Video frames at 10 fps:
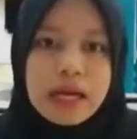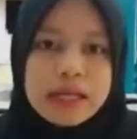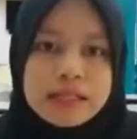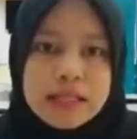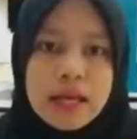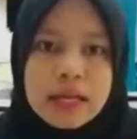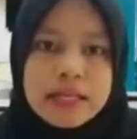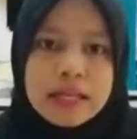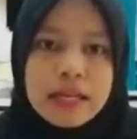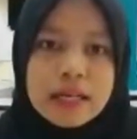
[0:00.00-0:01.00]

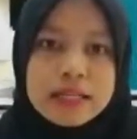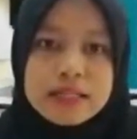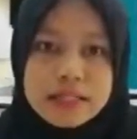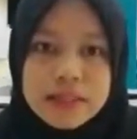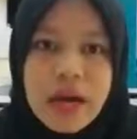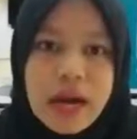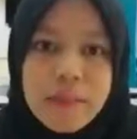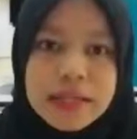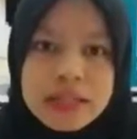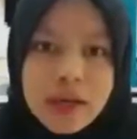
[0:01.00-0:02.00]
it is a
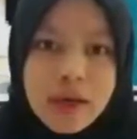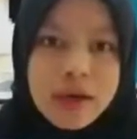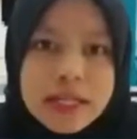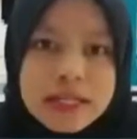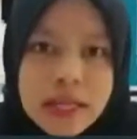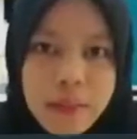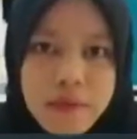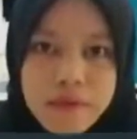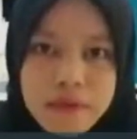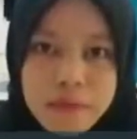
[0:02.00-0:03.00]
multi-core
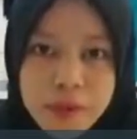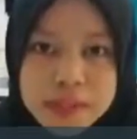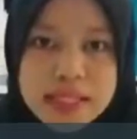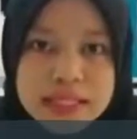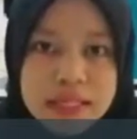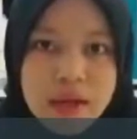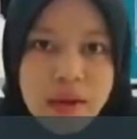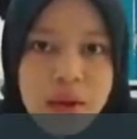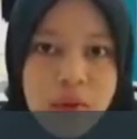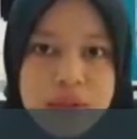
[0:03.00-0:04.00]
Intel processor
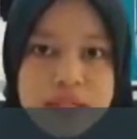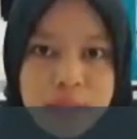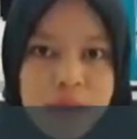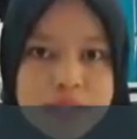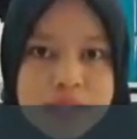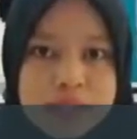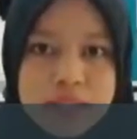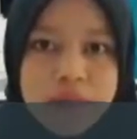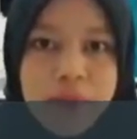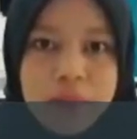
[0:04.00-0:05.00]
with support
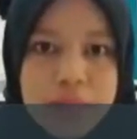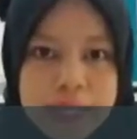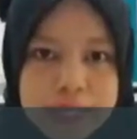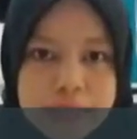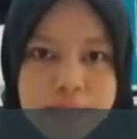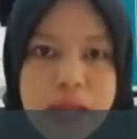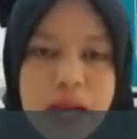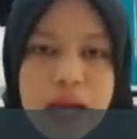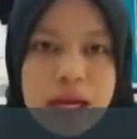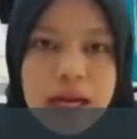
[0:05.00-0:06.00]
64-bit,
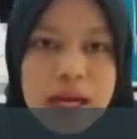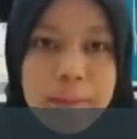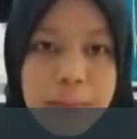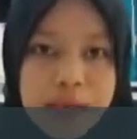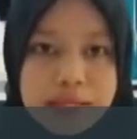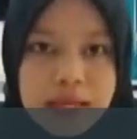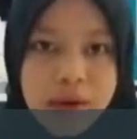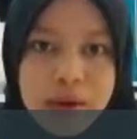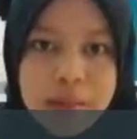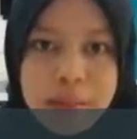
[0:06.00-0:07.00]

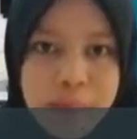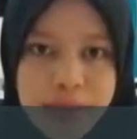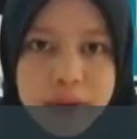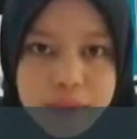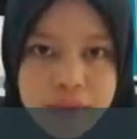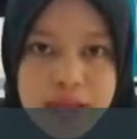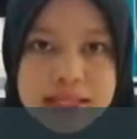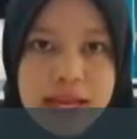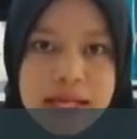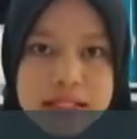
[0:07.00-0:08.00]
Mac
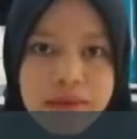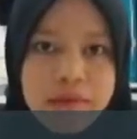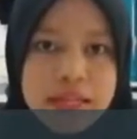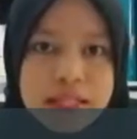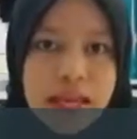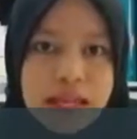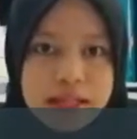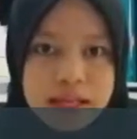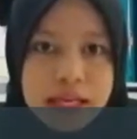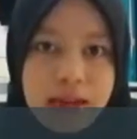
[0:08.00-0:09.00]
OS X
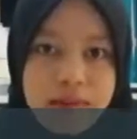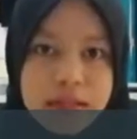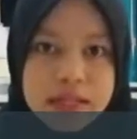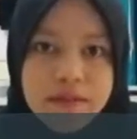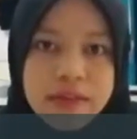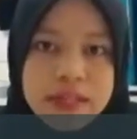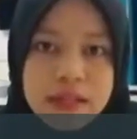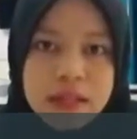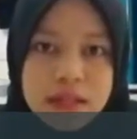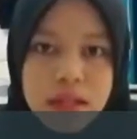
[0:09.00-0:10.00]
V10, 11,
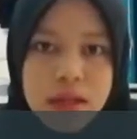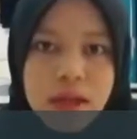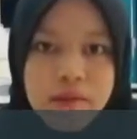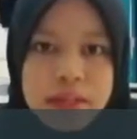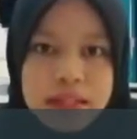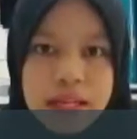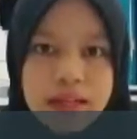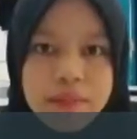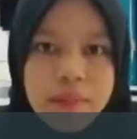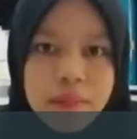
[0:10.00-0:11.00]
V10.12